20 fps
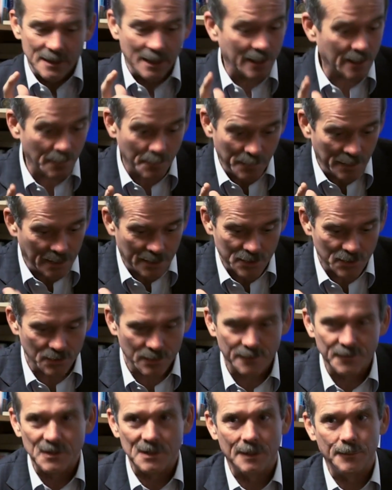Take a
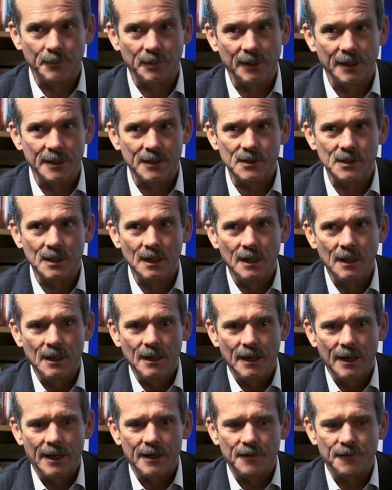picture of someplace
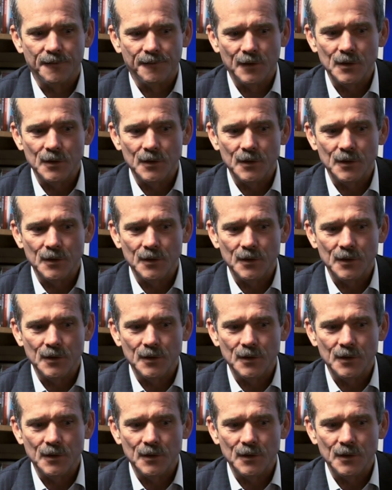and